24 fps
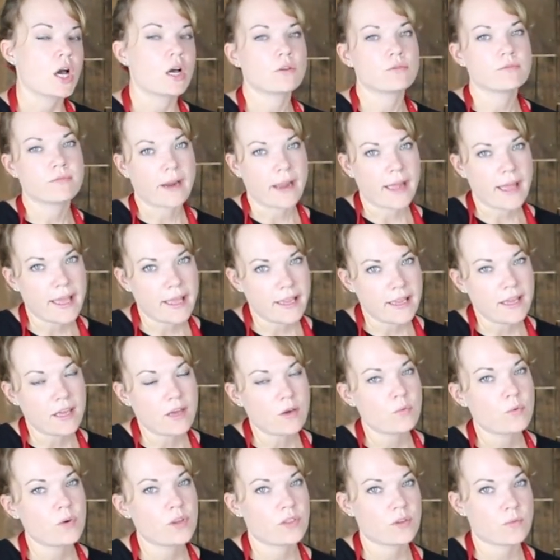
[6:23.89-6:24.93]
A rag
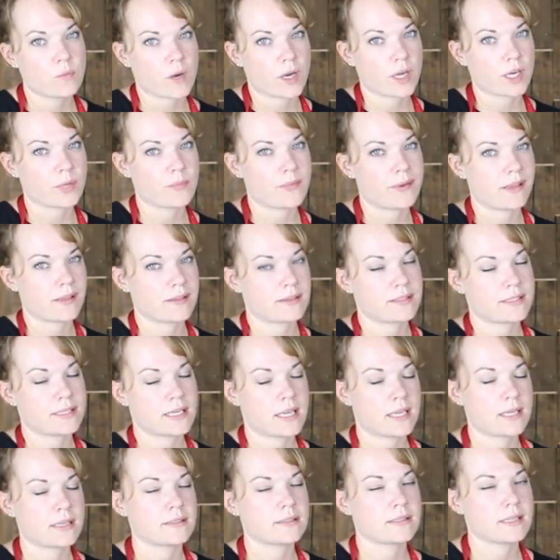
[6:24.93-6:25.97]
with a water-based
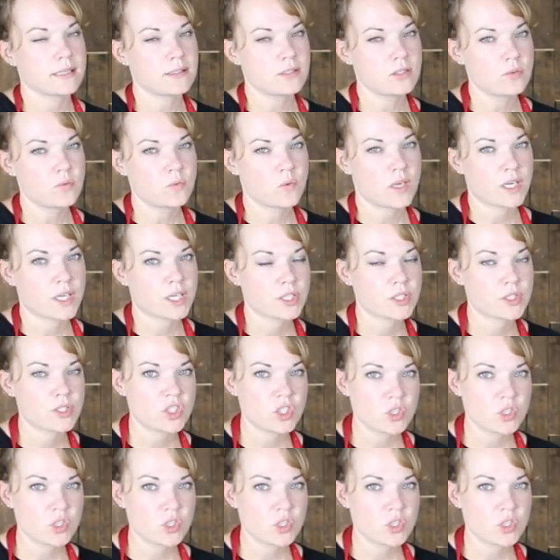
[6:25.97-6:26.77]
stain doesn't work